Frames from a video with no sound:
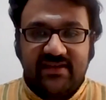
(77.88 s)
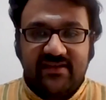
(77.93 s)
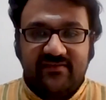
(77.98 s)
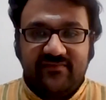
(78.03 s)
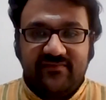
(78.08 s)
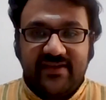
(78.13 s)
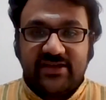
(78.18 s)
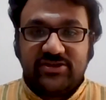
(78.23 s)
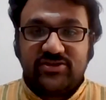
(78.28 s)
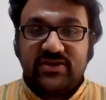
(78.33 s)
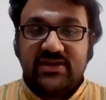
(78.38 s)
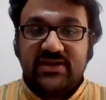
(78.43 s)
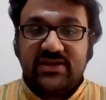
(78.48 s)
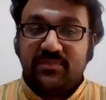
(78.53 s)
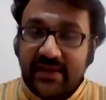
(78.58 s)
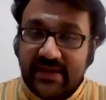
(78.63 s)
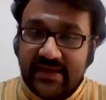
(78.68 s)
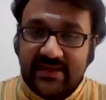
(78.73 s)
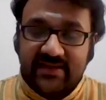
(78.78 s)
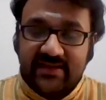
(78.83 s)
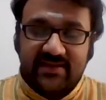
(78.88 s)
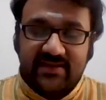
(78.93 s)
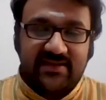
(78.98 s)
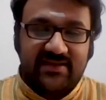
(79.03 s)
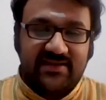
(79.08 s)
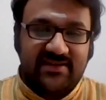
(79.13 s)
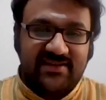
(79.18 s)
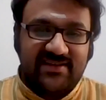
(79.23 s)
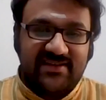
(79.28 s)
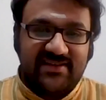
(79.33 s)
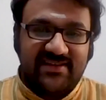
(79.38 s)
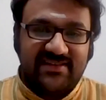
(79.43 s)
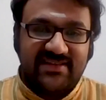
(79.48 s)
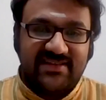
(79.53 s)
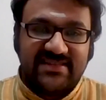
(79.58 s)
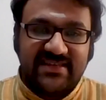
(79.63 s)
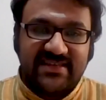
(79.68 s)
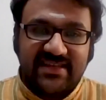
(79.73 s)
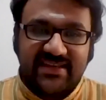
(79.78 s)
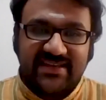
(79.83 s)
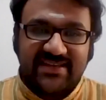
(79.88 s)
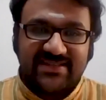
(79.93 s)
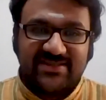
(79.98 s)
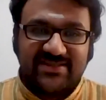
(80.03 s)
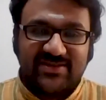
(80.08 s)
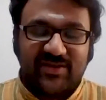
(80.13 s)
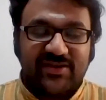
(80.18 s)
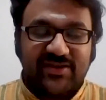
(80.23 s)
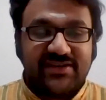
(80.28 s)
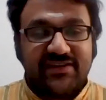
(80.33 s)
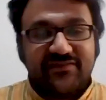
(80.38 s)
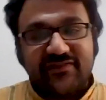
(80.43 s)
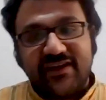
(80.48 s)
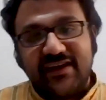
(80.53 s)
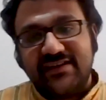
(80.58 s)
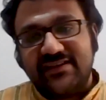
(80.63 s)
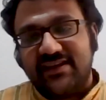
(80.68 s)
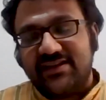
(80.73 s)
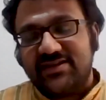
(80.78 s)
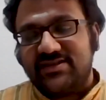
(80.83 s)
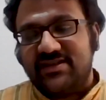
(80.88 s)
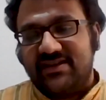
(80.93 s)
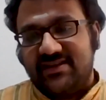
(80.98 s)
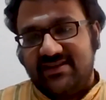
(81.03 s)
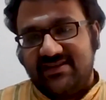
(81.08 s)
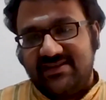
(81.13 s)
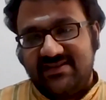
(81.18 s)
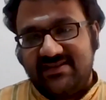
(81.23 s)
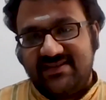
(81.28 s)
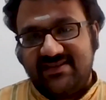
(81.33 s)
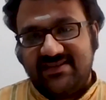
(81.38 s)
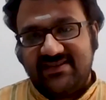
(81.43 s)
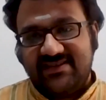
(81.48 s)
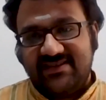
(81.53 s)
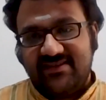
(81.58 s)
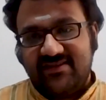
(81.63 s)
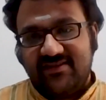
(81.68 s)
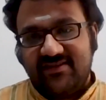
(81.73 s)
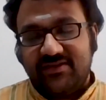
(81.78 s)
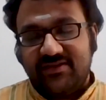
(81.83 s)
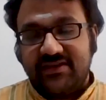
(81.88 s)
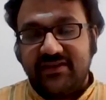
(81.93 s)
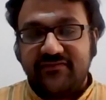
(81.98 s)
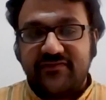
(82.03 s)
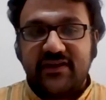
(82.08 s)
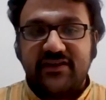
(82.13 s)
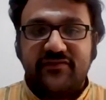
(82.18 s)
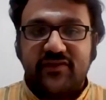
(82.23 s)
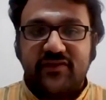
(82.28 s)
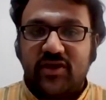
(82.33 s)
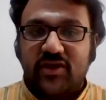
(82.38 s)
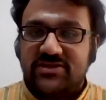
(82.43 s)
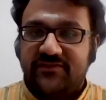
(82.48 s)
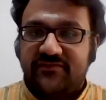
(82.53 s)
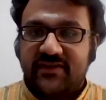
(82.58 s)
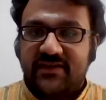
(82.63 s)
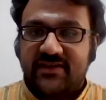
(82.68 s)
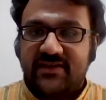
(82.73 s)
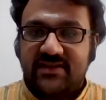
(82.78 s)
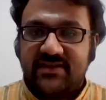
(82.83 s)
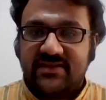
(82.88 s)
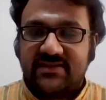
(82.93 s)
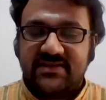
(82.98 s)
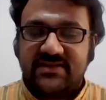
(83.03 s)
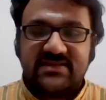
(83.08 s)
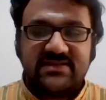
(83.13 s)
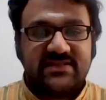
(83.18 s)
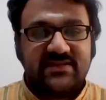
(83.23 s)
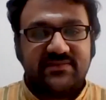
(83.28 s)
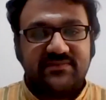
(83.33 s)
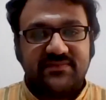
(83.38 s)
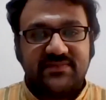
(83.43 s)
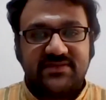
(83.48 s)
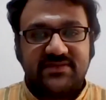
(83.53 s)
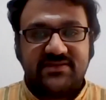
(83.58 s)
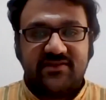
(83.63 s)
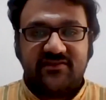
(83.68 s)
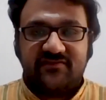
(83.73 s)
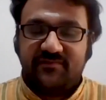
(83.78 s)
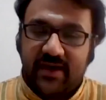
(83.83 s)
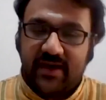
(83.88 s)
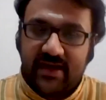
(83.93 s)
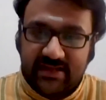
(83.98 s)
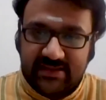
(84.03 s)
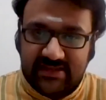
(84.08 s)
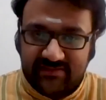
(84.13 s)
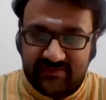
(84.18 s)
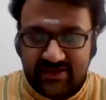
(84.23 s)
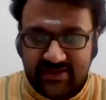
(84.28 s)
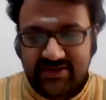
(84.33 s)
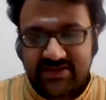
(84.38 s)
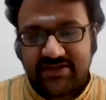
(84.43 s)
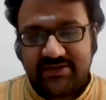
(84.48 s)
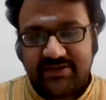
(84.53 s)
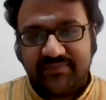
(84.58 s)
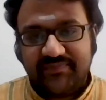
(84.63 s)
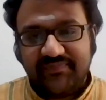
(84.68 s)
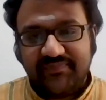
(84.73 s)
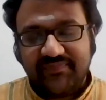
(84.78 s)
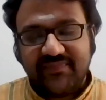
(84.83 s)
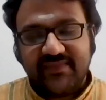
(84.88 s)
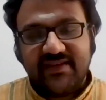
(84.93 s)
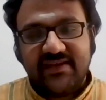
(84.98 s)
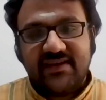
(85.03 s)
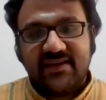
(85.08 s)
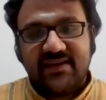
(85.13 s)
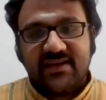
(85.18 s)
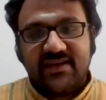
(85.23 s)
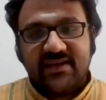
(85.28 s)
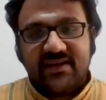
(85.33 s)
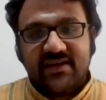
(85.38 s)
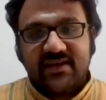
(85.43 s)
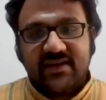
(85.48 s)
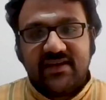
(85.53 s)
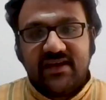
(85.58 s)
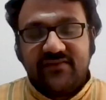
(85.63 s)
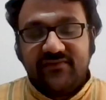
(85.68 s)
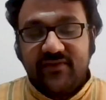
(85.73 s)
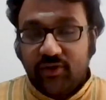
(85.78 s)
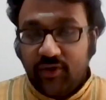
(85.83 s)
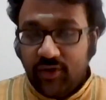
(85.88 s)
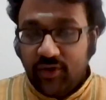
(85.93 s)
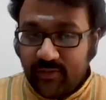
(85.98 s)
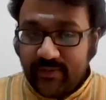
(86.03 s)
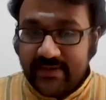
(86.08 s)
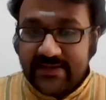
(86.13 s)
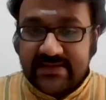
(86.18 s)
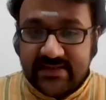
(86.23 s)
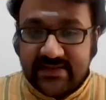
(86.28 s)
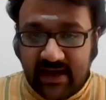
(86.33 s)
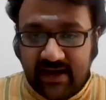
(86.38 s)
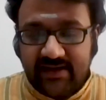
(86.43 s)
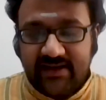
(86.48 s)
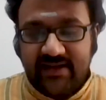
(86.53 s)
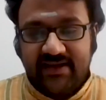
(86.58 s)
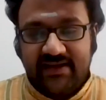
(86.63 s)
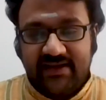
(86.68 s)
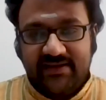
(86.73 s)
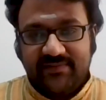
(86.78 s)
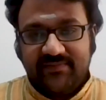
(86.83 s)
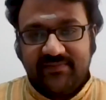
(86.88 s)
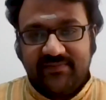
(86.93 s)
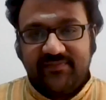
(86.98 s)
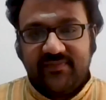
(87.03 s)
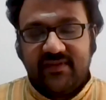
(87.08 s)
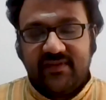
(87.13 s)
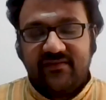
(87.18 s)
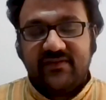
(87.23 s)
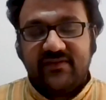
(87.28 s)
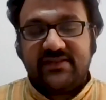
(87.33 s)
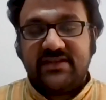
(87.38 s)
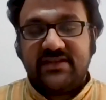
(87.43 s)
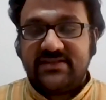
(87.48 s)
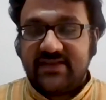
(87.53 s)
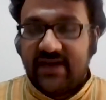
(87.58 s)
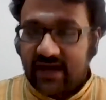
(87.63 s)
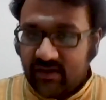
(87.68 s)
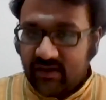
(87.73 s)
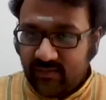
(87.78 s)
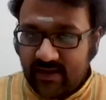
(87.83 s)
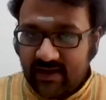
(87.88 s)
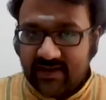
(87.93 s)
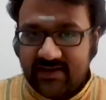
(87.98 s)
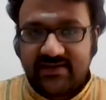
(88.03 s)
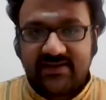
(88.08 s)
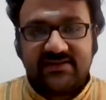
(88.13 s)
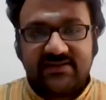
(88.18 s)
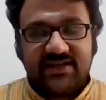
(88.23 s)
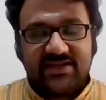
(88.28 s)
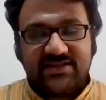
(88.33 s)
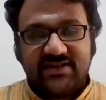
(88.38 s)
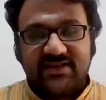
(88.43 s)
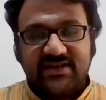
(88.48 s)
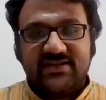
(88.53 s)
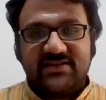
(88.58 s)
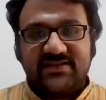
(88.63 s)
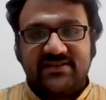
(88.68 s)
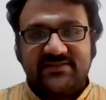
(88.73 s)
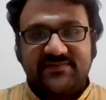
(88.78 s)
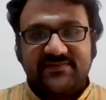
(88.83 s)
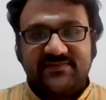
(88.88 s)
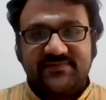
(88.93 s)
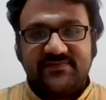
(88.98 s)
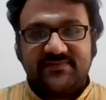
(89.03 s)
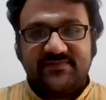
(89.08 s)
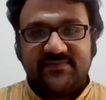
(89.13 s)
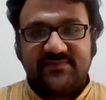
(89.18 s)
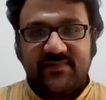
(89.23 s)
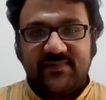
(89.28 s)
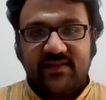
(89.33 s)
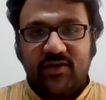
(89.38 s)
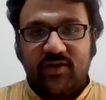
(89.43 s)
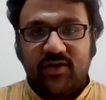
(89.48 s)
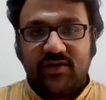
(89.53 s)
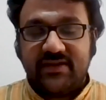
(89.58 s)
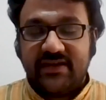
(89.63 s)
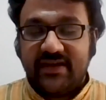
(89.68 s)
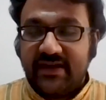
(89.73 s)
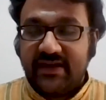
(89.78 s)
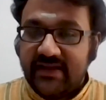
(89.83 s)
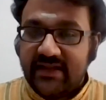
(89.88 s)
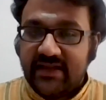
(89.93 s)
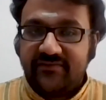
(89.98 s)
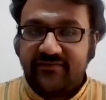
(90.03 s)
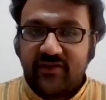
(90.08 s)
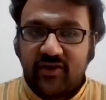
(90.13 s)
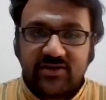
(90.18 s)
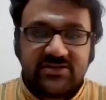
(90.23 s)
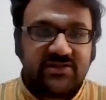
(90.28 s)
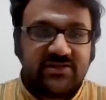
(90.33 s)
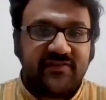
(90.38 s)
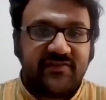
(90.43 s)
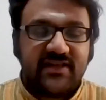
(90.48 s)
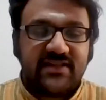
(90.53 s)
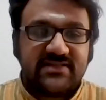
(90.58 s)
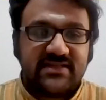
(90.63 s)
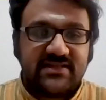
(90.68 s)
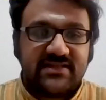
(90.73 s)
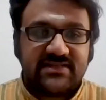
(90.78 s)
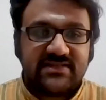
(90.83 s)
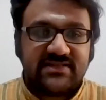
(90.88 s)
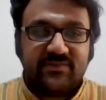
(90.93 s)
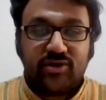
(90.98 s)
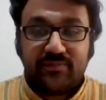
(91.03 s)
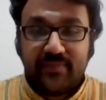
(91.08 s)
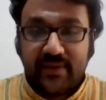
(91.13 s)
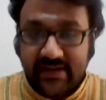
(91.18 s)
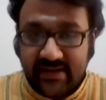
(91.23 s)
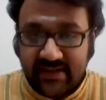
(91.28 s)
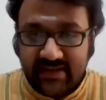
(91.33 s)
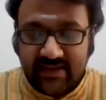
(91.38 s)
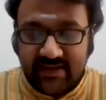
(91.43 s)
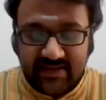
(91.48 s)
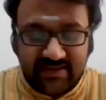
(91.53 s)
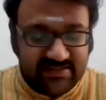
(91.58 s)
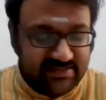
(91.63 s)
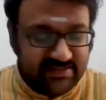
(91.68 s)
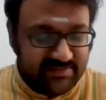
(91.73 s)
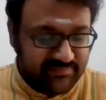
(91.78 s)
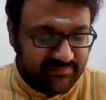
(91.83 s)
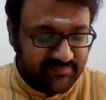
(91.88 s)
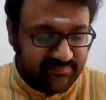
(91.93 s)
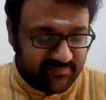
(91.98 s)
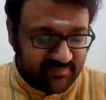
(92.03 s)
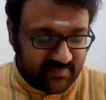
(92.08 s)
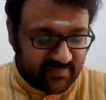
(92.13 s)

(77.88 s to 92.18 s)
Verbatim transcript: we actually begin the series on different darshanas, on the different philosophical systems of Bharatavarsha. We are going to be starting with the Charvaka Darshana or the Indian philosophical system on materialism.